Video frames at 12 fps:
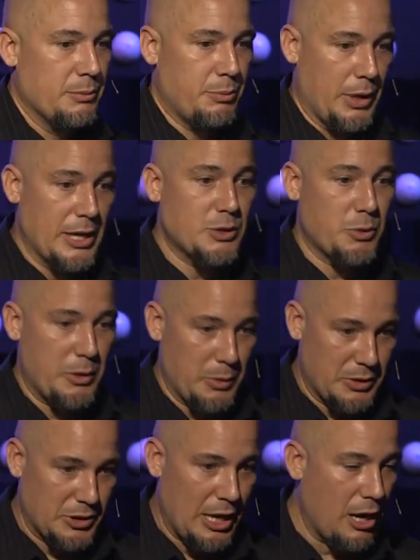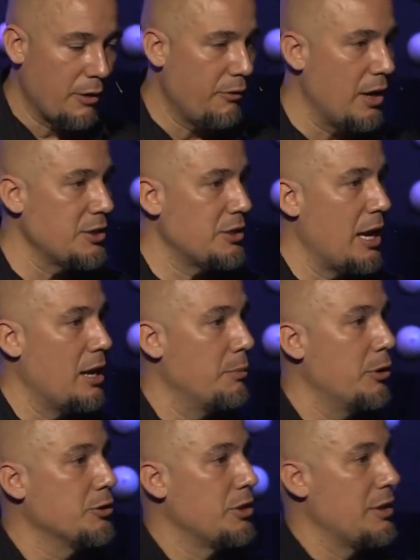place where they would sacrifice the
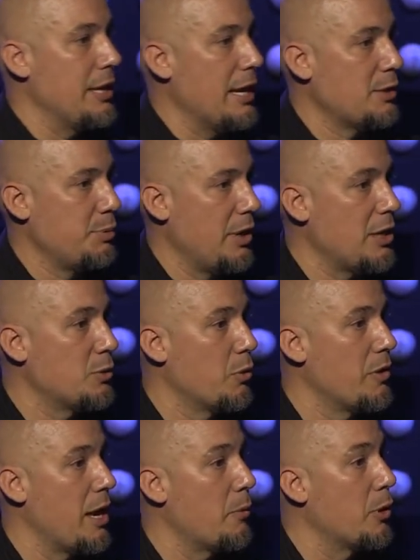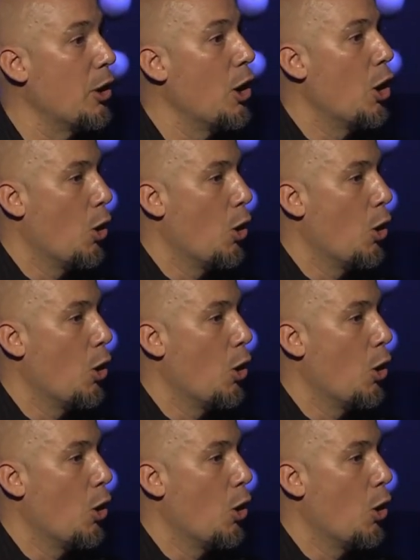animal to the next place where they would